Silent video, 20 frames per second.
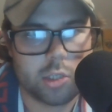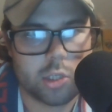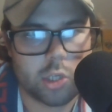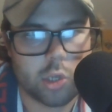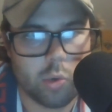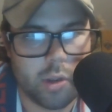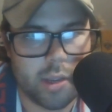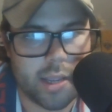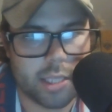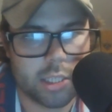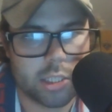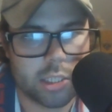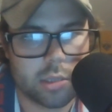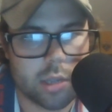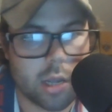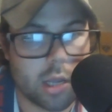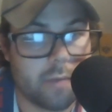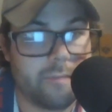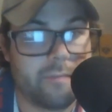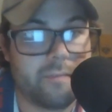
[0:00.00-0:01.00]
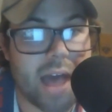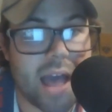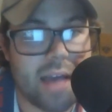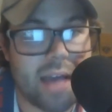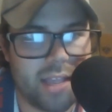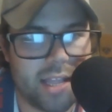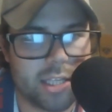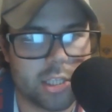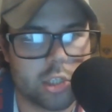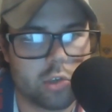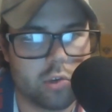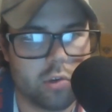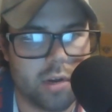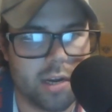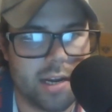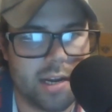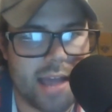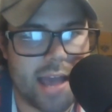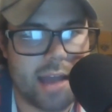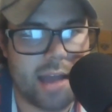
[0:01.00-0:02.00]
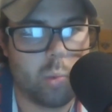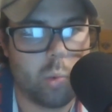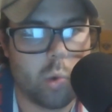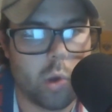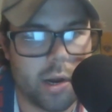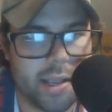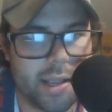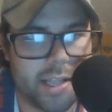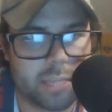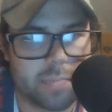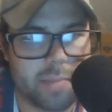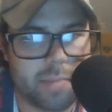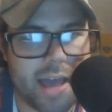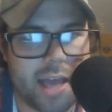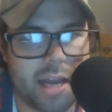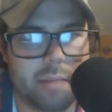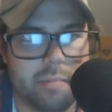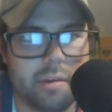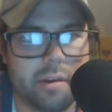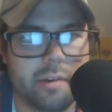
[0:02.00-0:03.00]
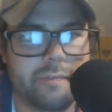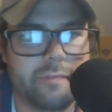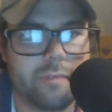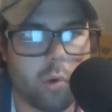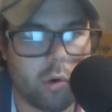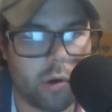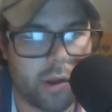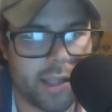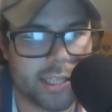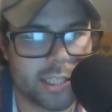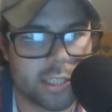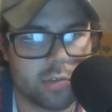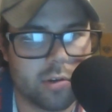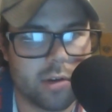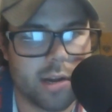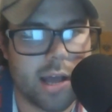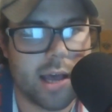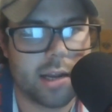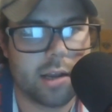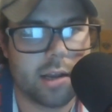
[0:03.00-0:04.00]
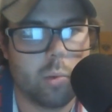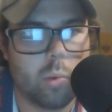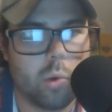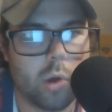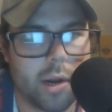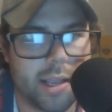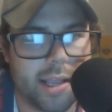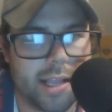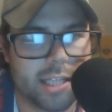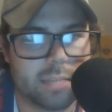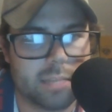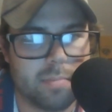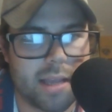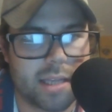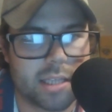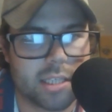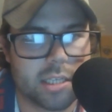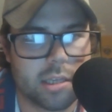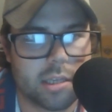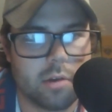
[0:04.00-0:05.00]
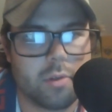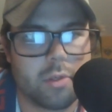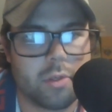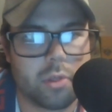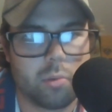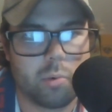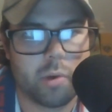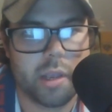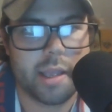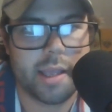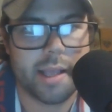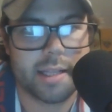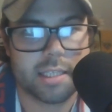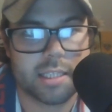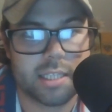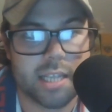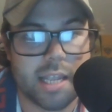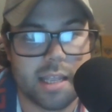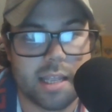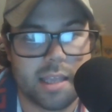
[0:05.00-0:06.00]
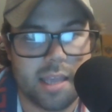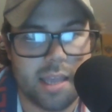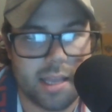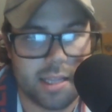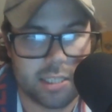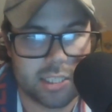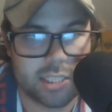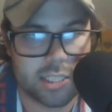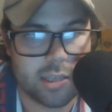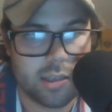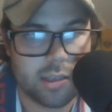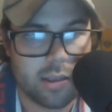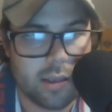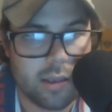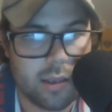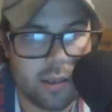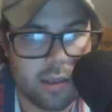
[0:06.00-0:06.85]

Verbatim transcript: two against, uh, five against Trinidad, one against Panama, four against Grenada, one against Mexico, three against St. Kitts.